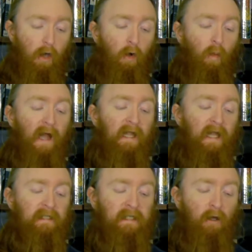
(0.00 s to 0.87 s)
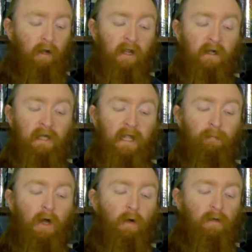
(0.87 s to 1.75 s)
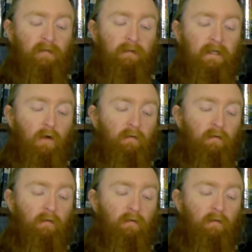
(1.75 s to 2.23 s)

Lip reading: or why his or her name was written